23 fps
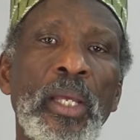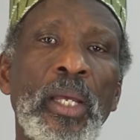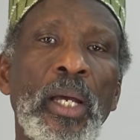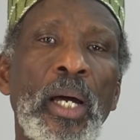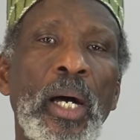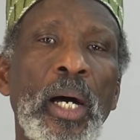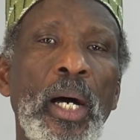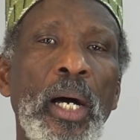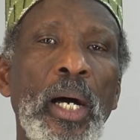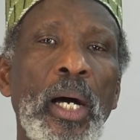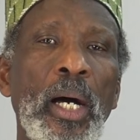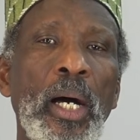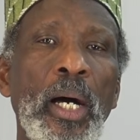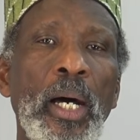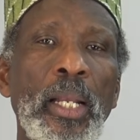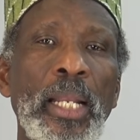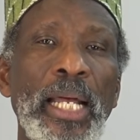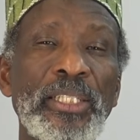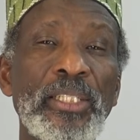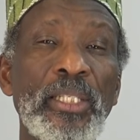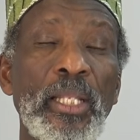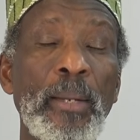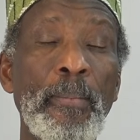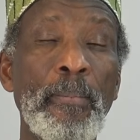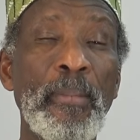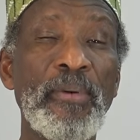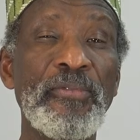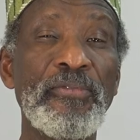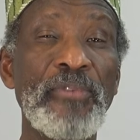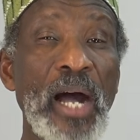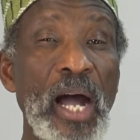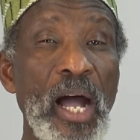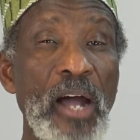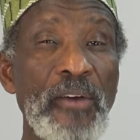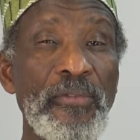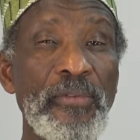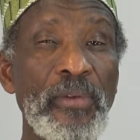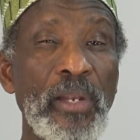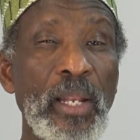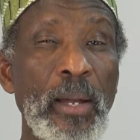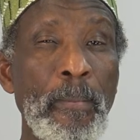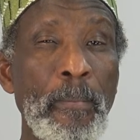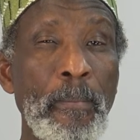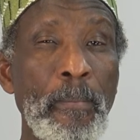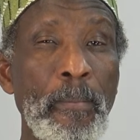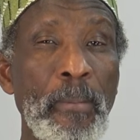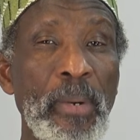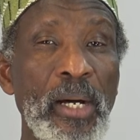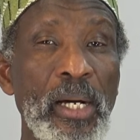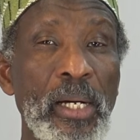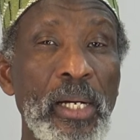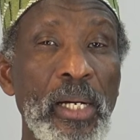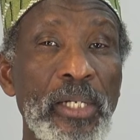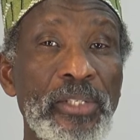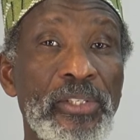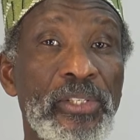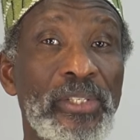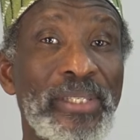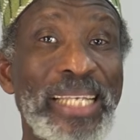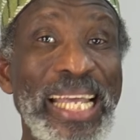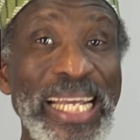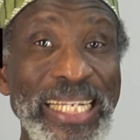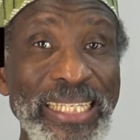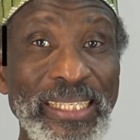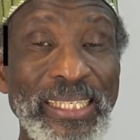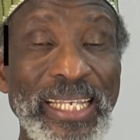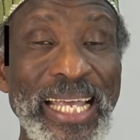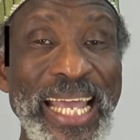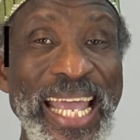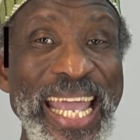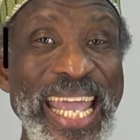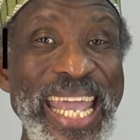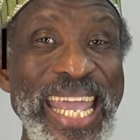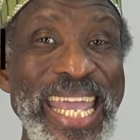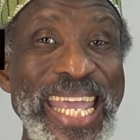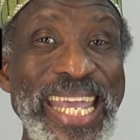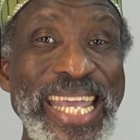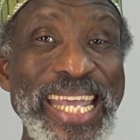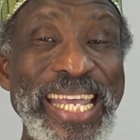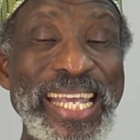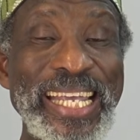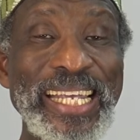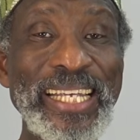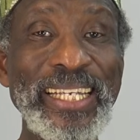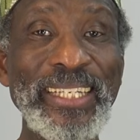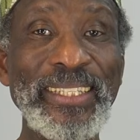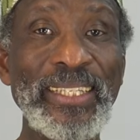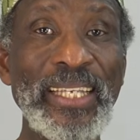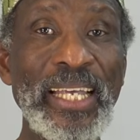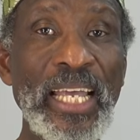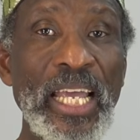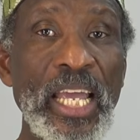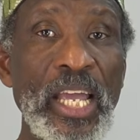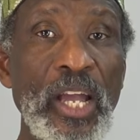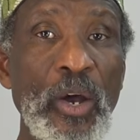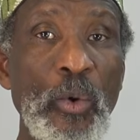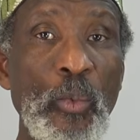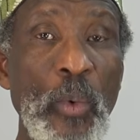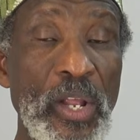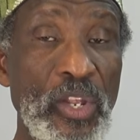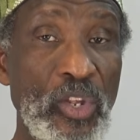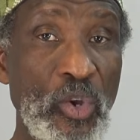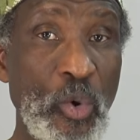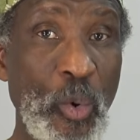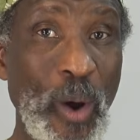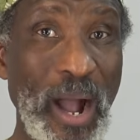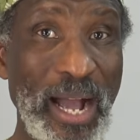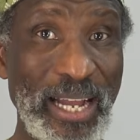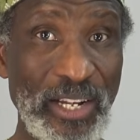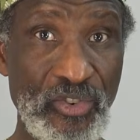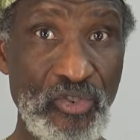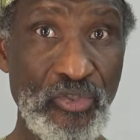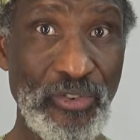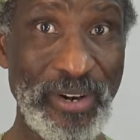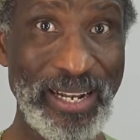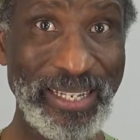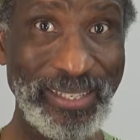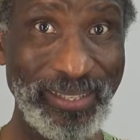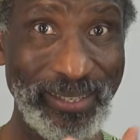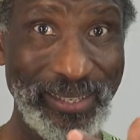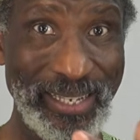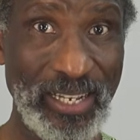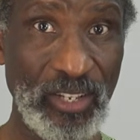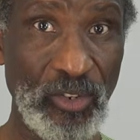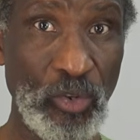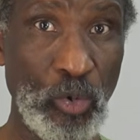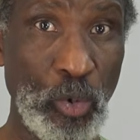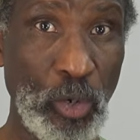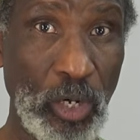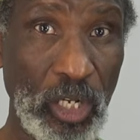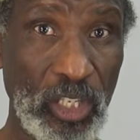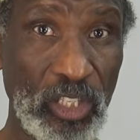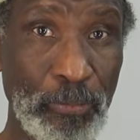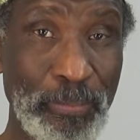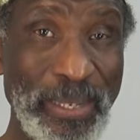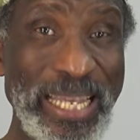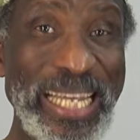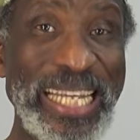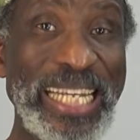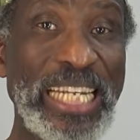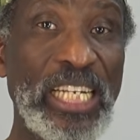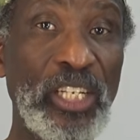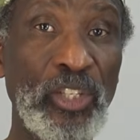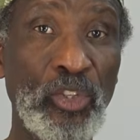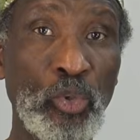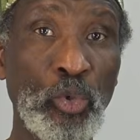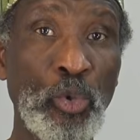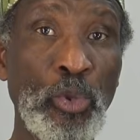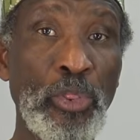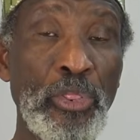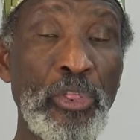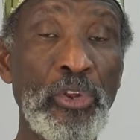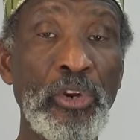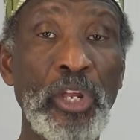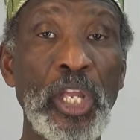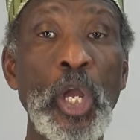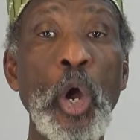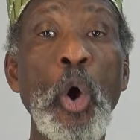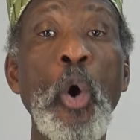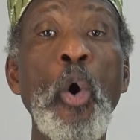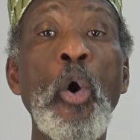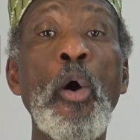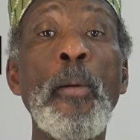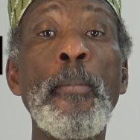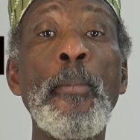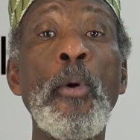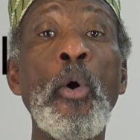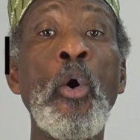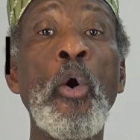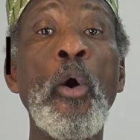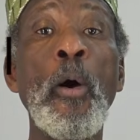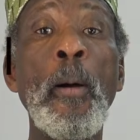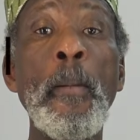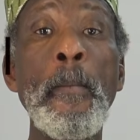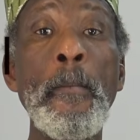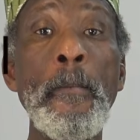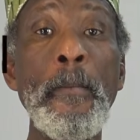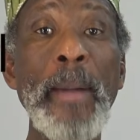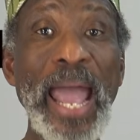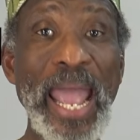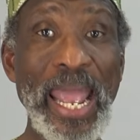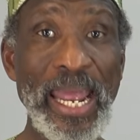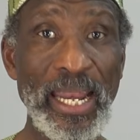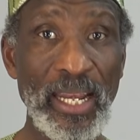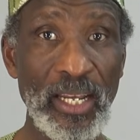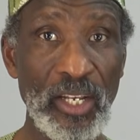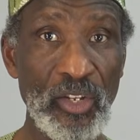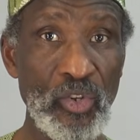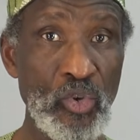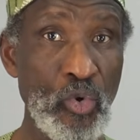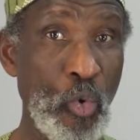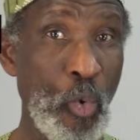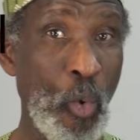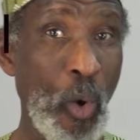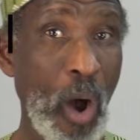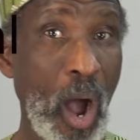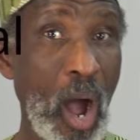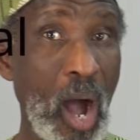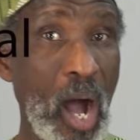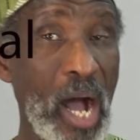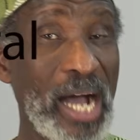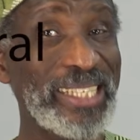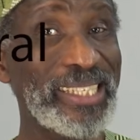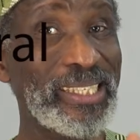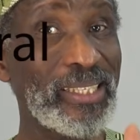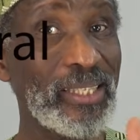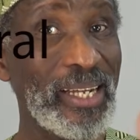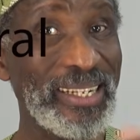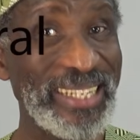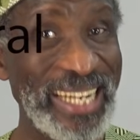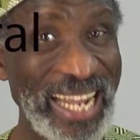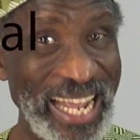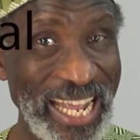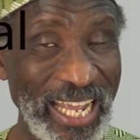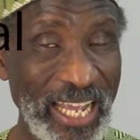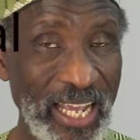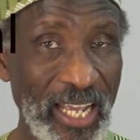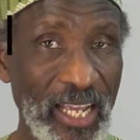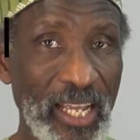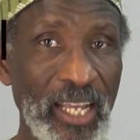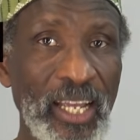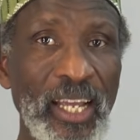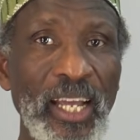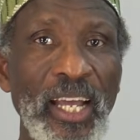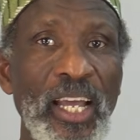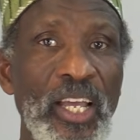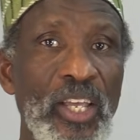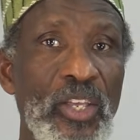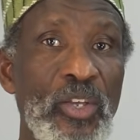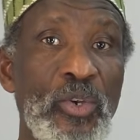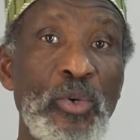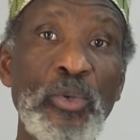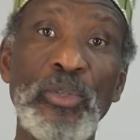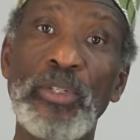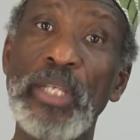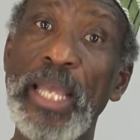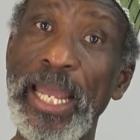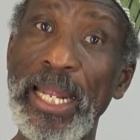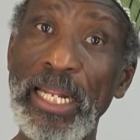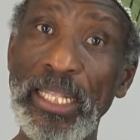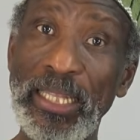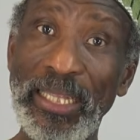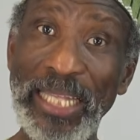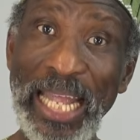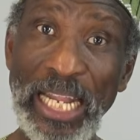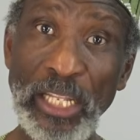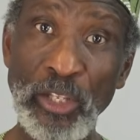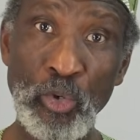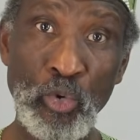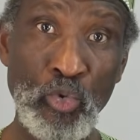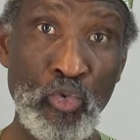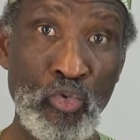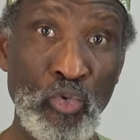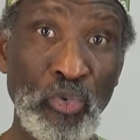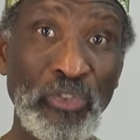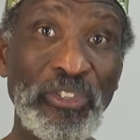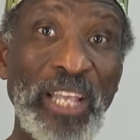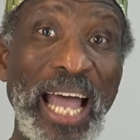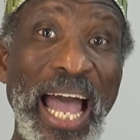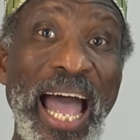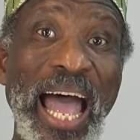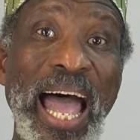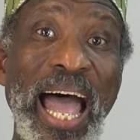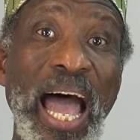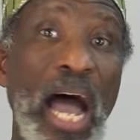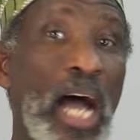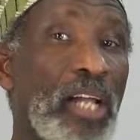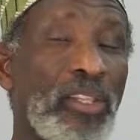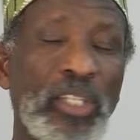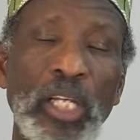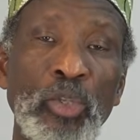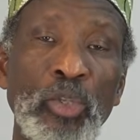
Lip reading: That's number 5. Number 6 is when you are addressing, you are speaking to 3 or more men. You are studying. You say tadurusuna.